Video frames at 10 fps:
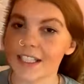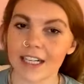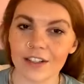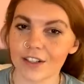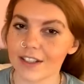
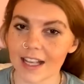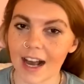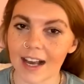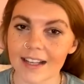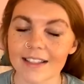standard
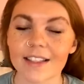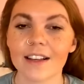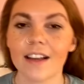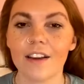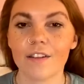size
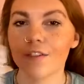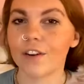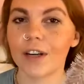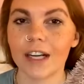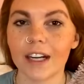
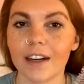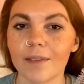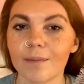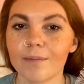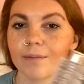
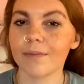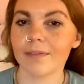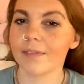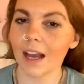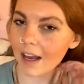for,
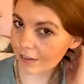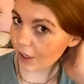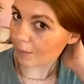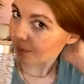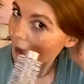I don't
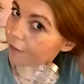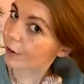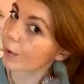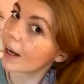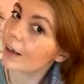know,
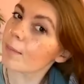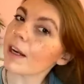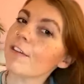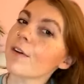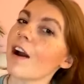everyone. But
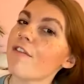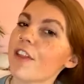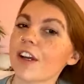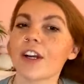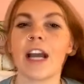if you have
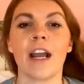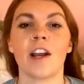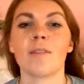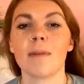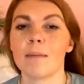thicker
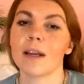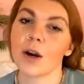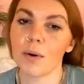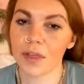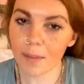hair, maybe
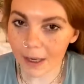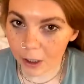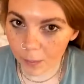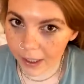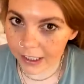go with the
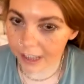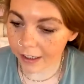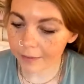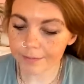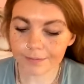bigger one, you
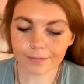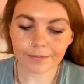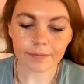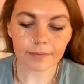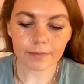know.
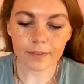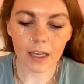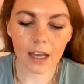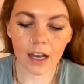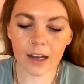
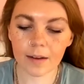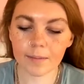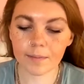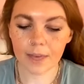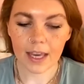
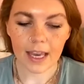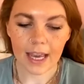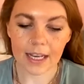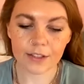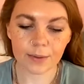Um,
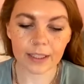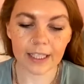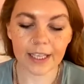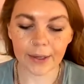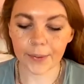it's really
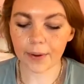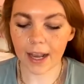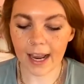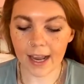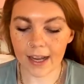cute.
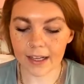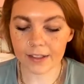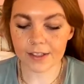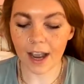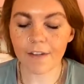
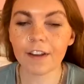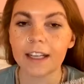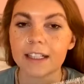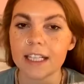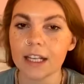And I feel
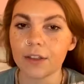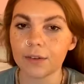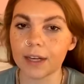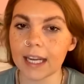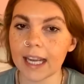like
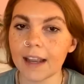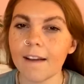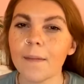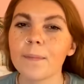T3